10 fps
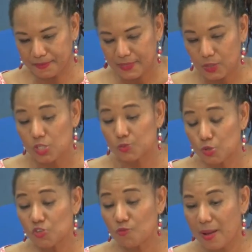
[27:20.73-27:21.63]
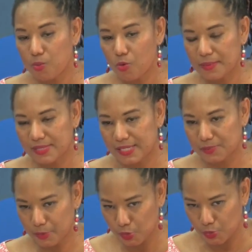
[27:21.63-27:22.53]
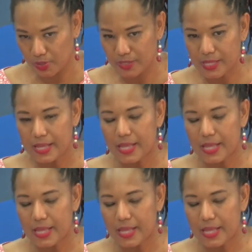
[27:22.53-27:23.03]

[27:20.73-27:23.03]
because most of my poems are spiritual,